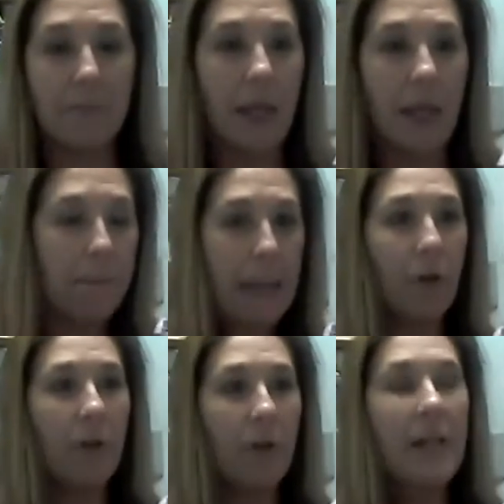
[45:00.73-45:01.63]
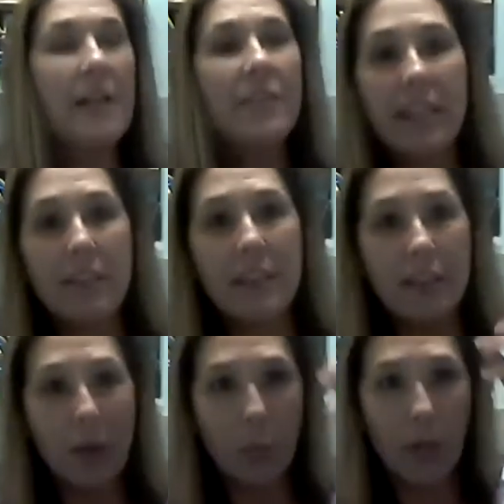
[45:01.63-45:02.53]
And people,
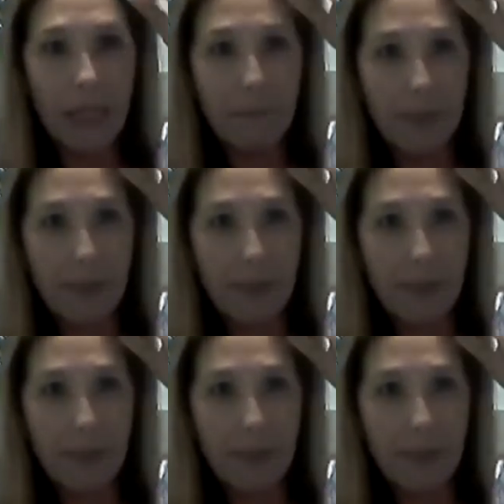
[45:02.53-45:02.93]
the really big